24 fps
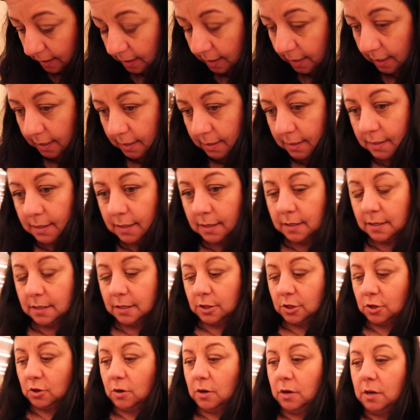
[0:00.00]
these
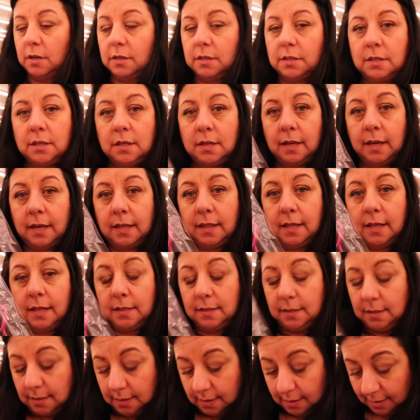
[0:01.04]
straws like
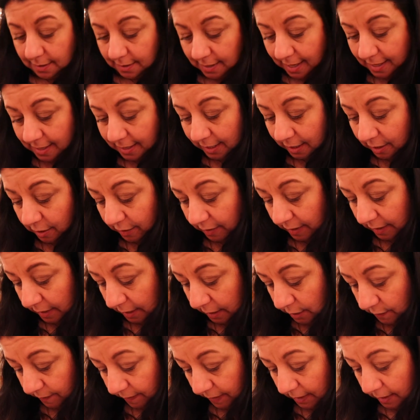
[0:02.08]
this. I think they'll think
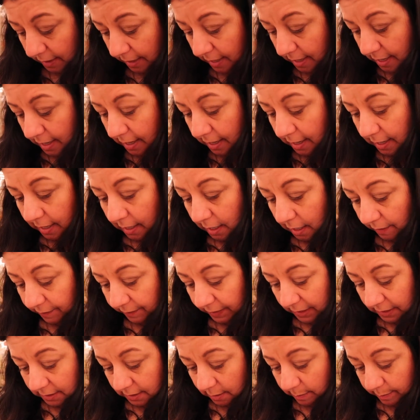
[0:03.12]
that's fun. And I've
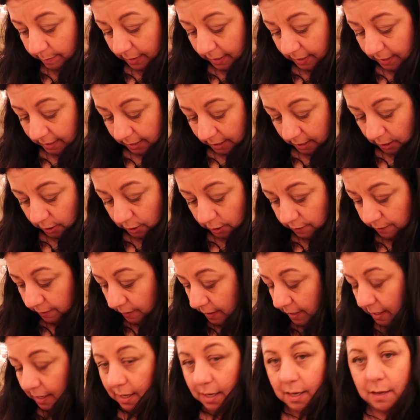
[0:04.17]
got some bunny ears
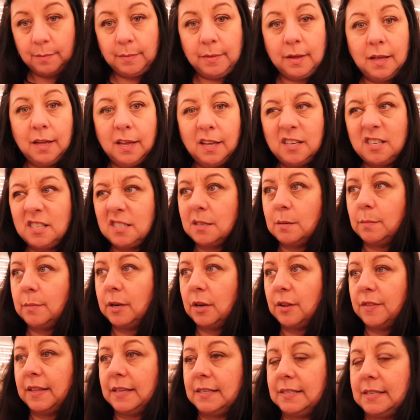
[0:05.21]
for them, just some
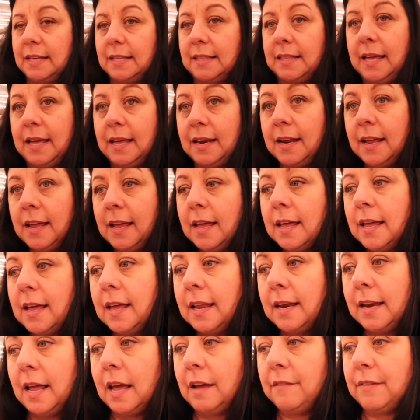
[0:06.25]
little things like that.
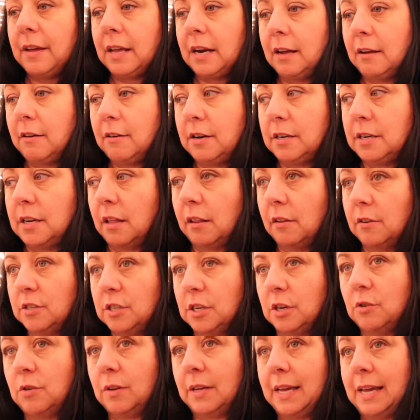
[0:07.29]
Now I've got to go to Dollar
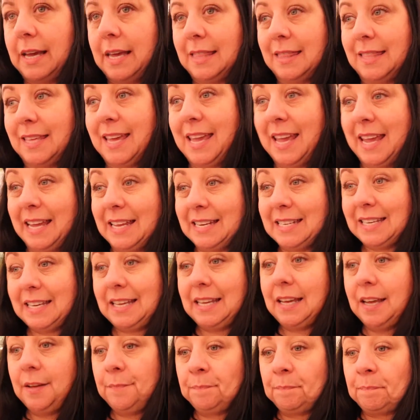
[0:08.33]
General and get the
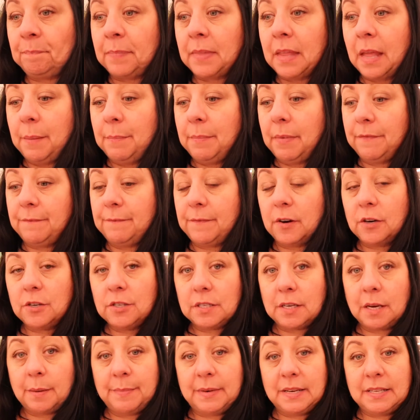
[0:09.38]
candy. But
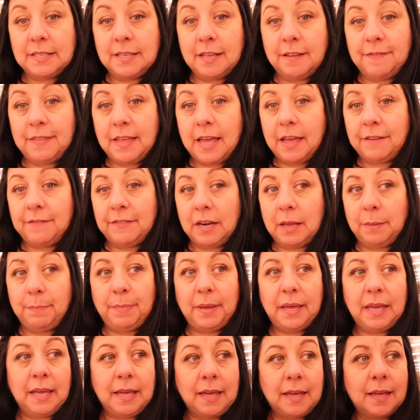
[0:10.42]
first I'm gonna see if they have any
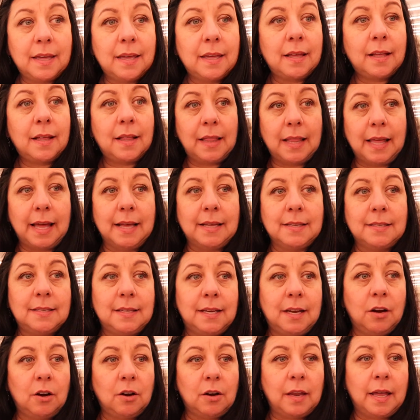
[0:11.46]
pink glass
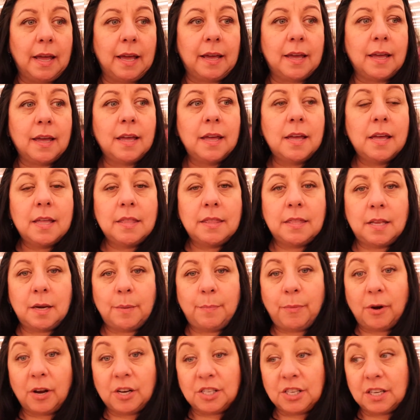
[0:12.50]
here, like the
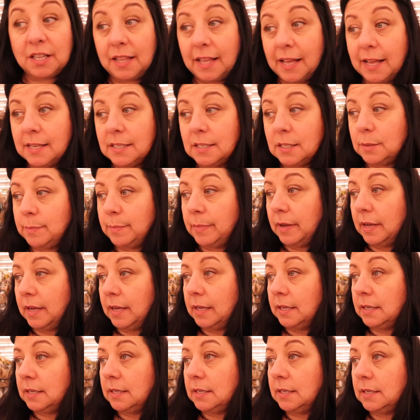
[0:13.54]
depression glass,
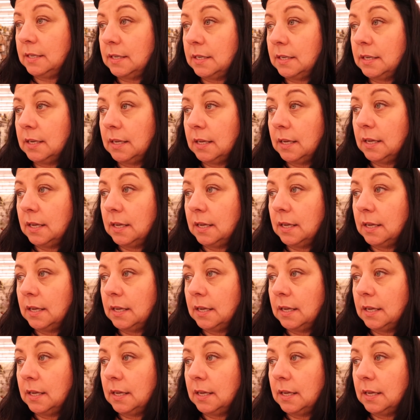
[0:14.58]
but